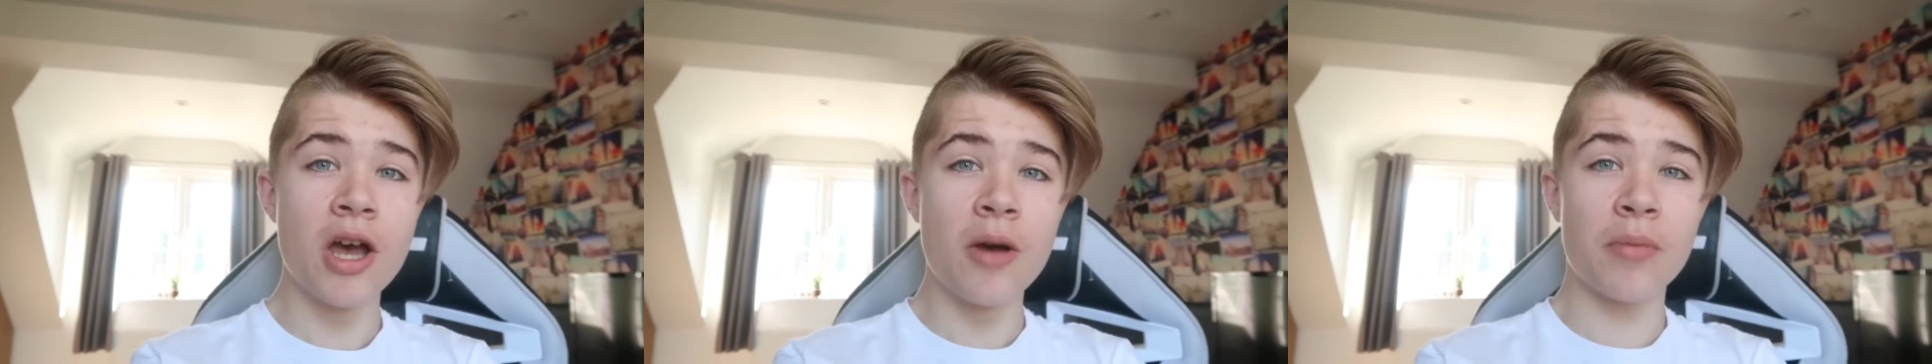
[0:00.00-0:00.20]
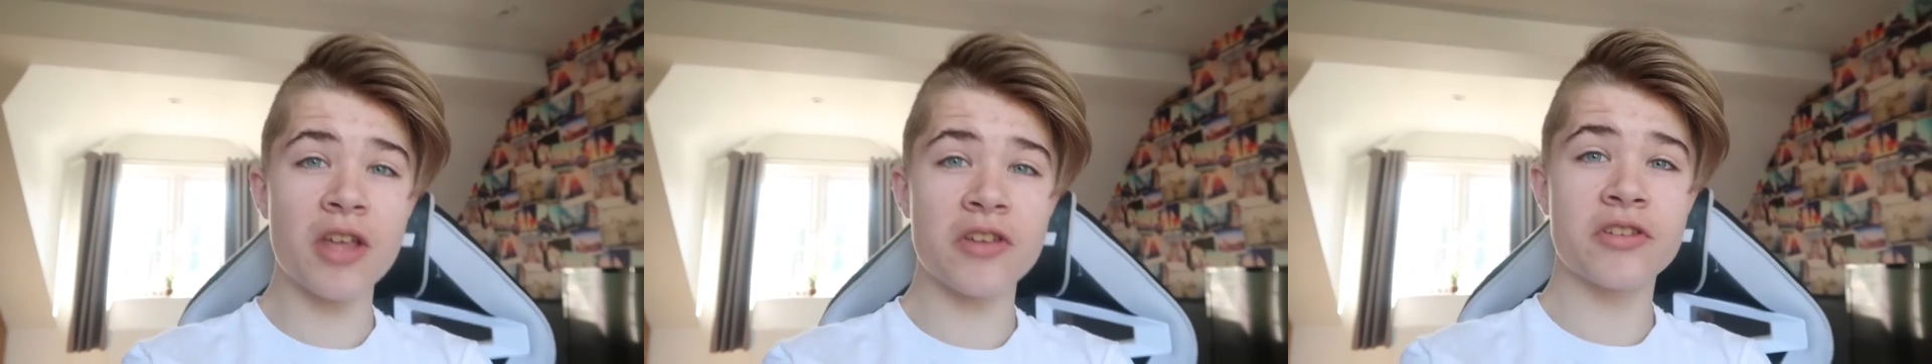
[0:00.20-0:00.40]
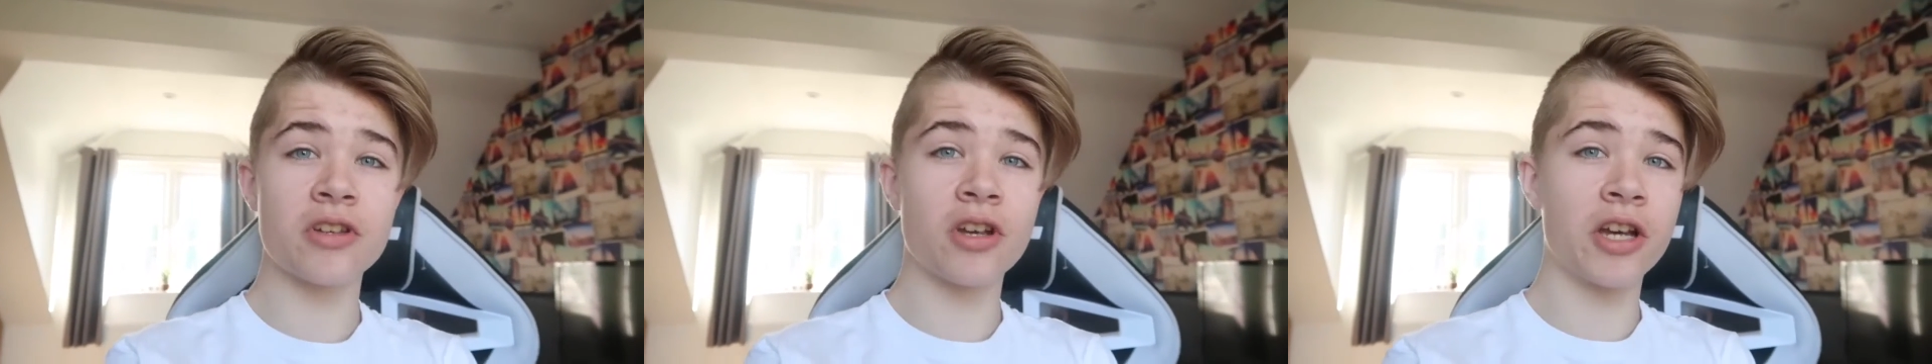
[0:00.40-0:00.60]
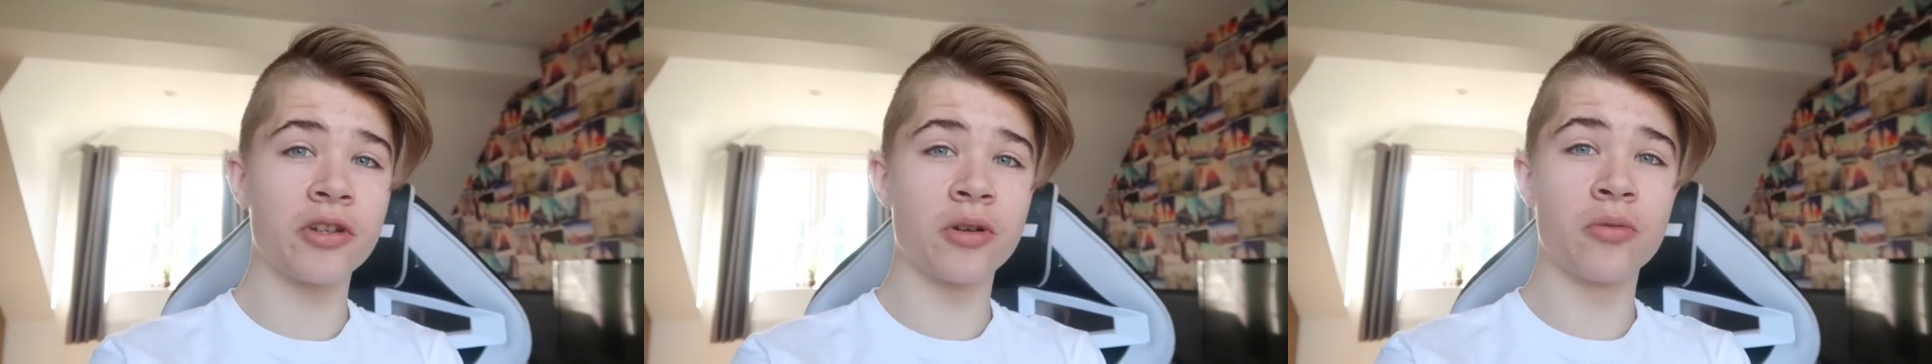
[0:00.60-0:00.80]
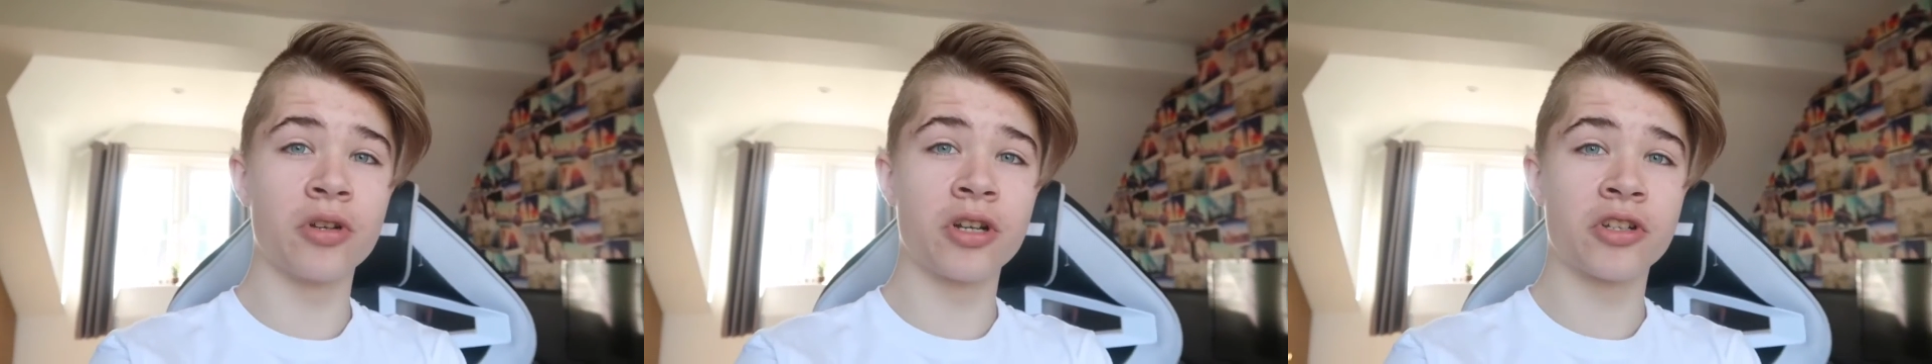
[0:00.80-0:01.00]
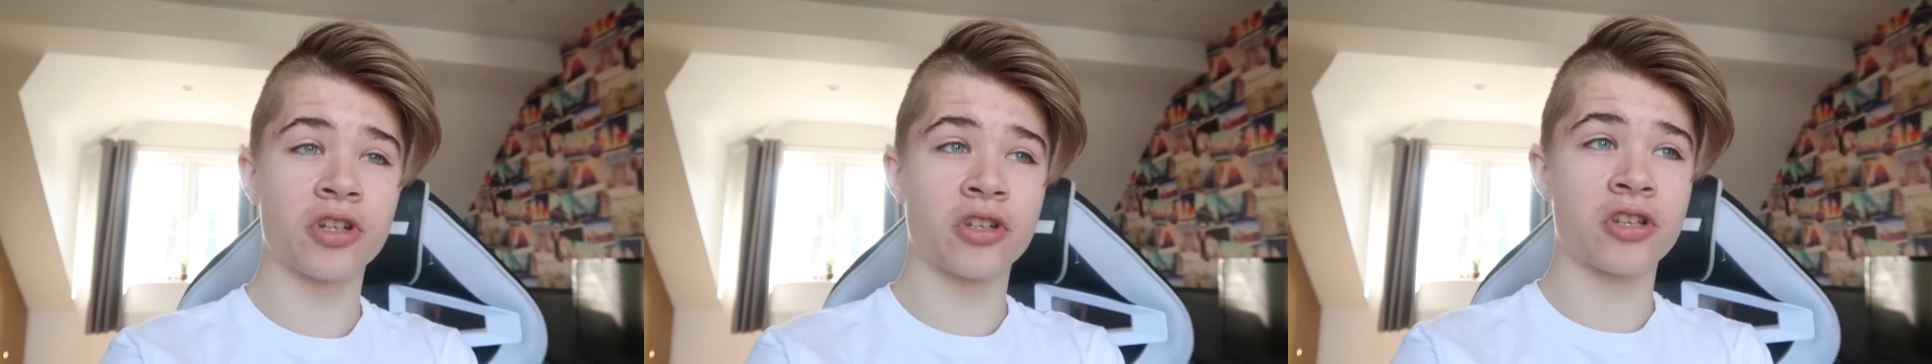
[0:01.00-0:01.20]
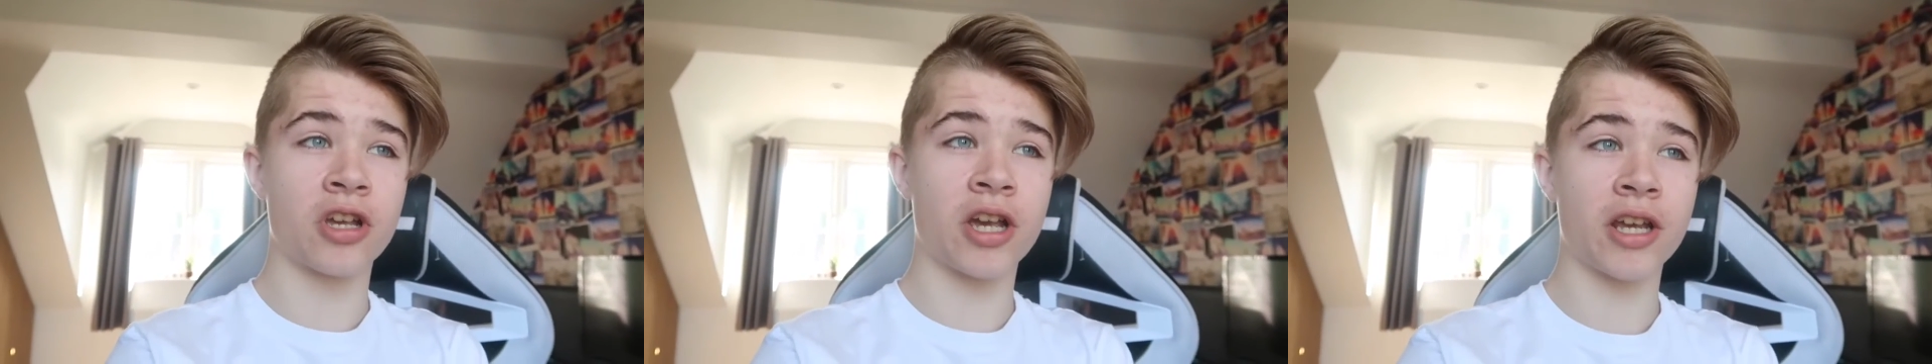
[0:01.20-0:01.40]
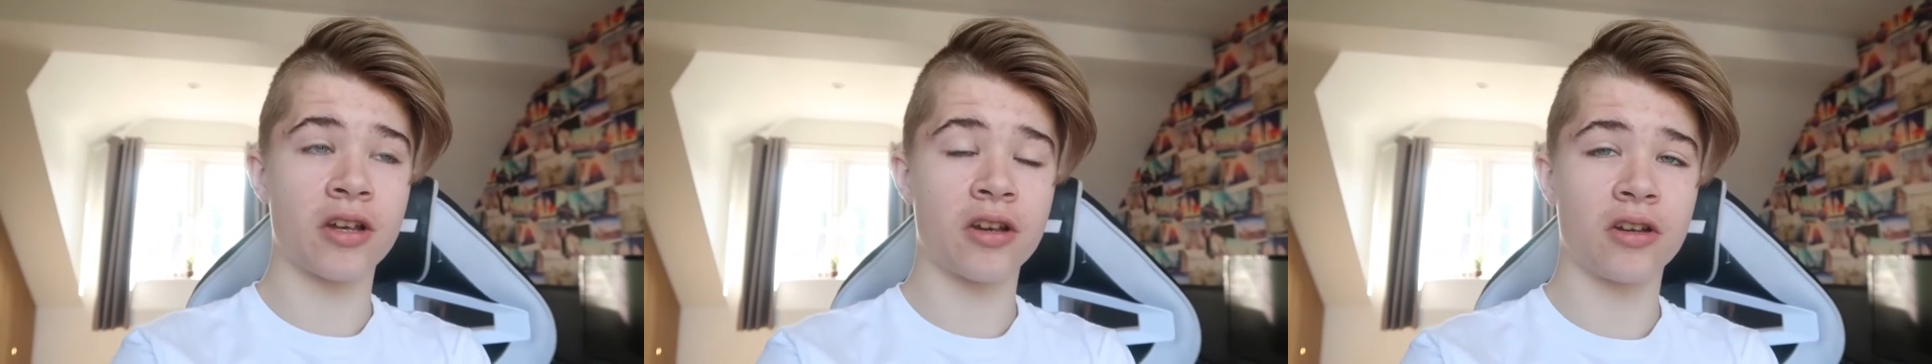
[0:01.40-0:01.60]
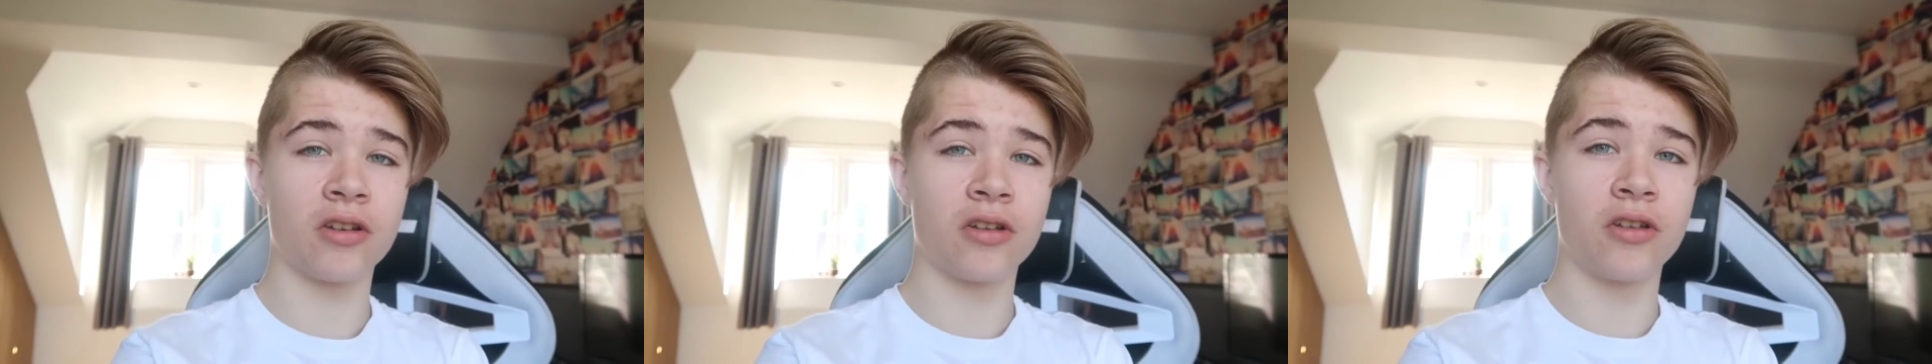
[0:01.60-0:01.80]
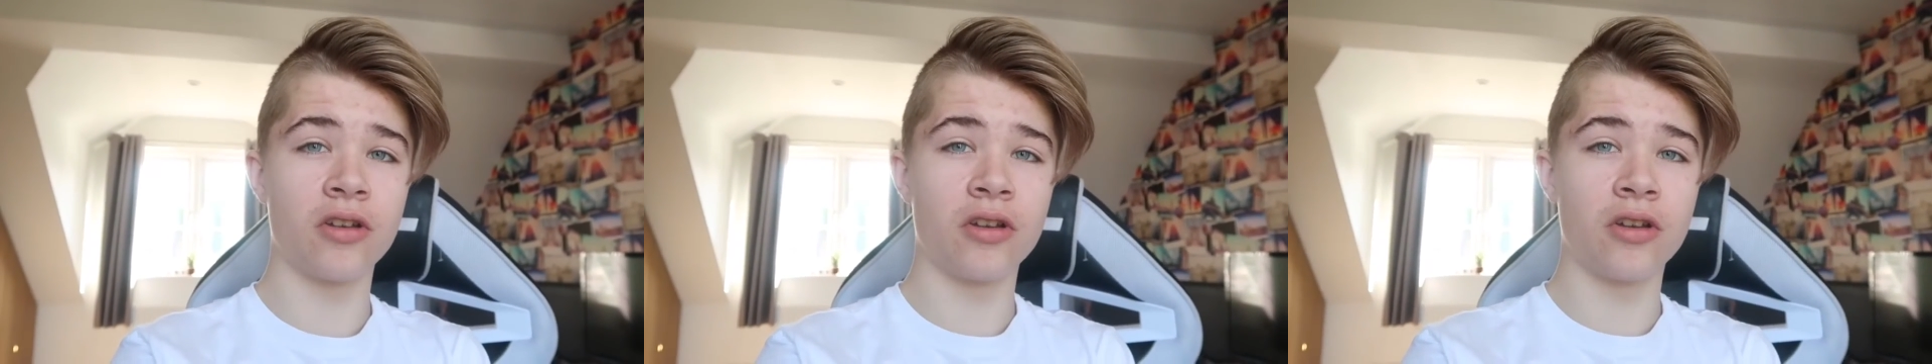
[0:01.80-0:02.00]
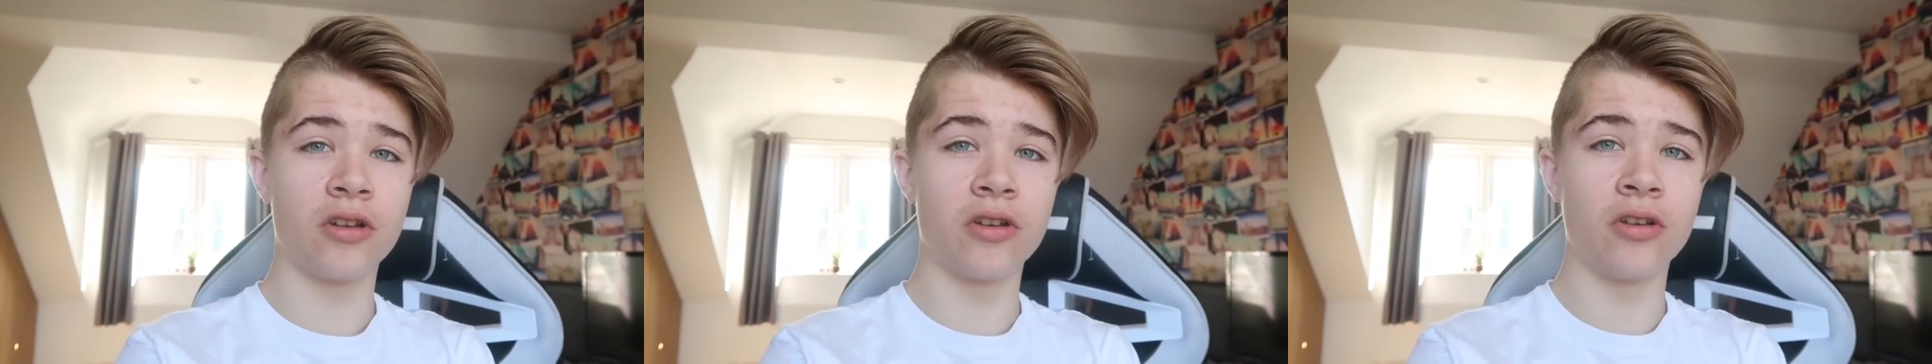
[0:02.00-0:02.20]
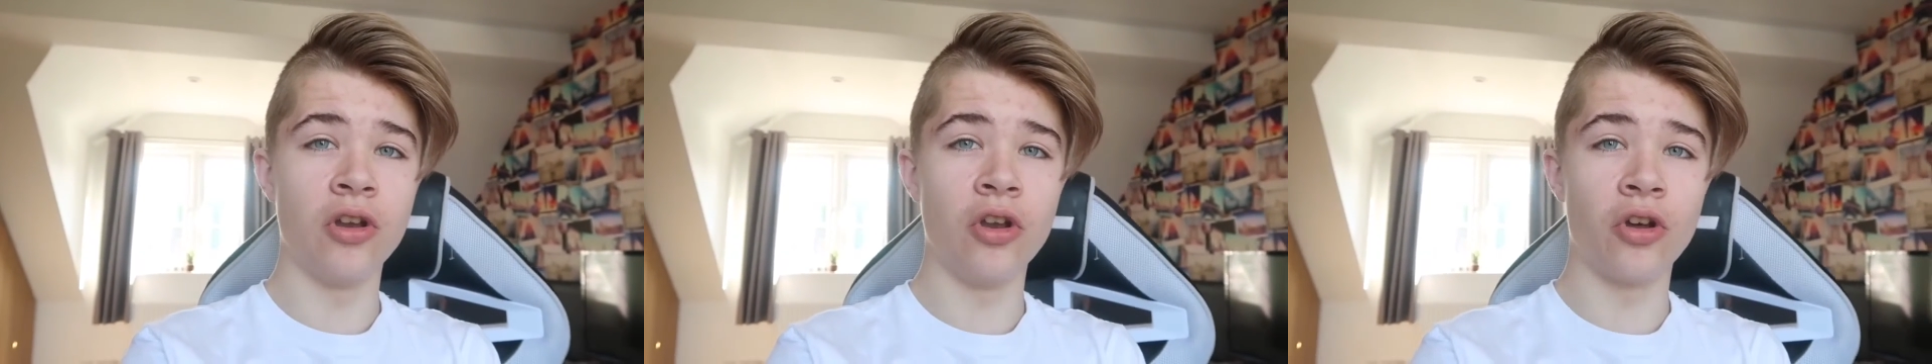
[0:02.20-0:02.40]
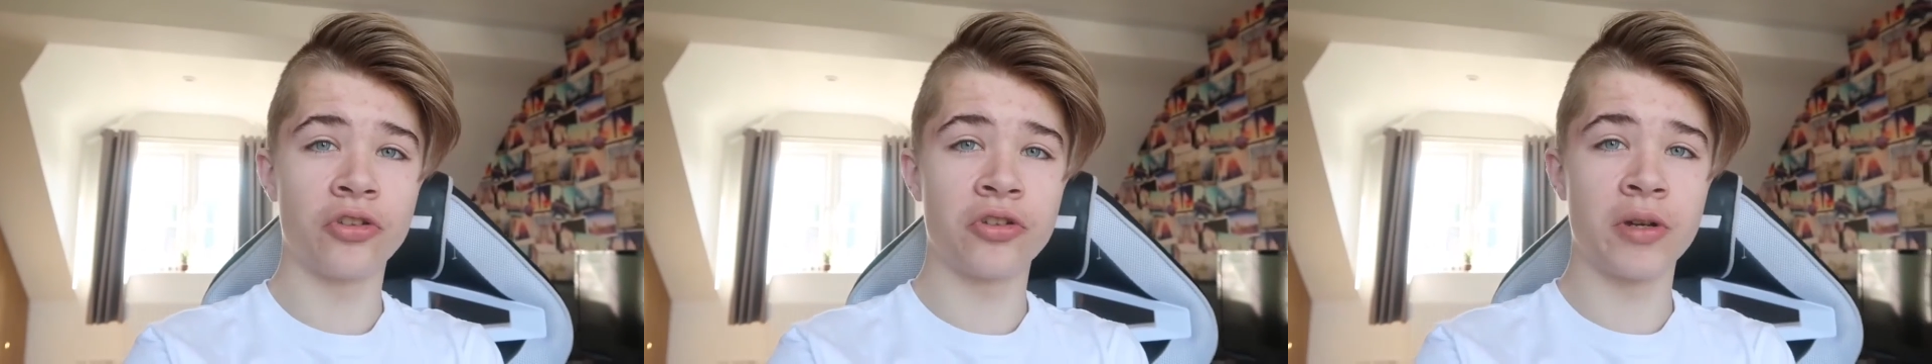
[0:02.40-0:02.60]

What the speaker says: Plus, I don't want to just not